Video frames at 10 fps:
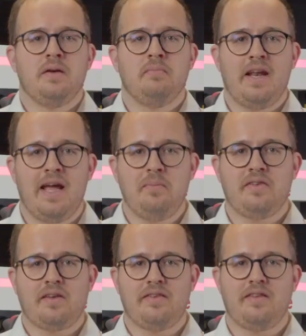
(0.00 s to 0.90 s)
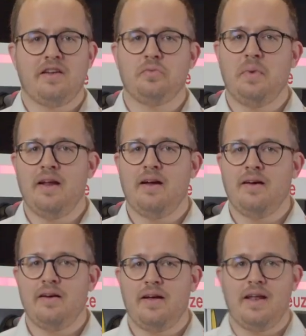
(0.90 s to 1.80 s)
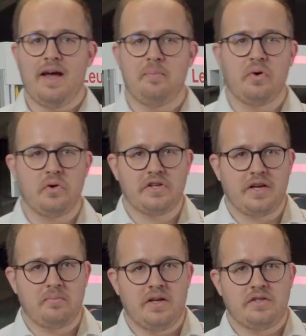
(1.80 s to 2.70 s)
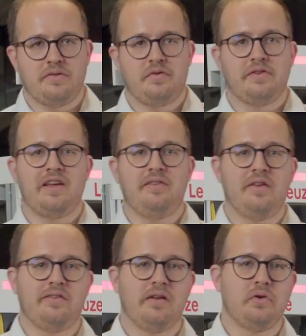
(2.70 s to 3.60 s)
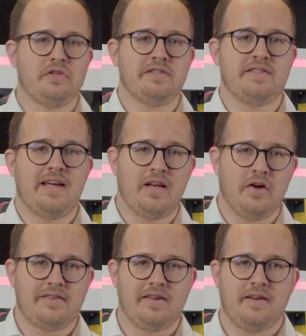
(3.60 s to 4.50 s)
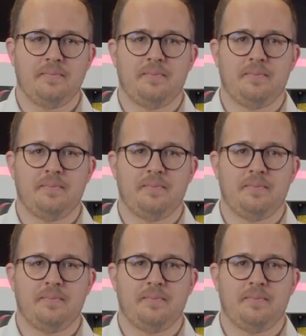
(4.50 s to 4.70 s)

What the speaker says: My name is Kristian Schmidinger and I'm Project Manager for Safety Solutions at Leutze.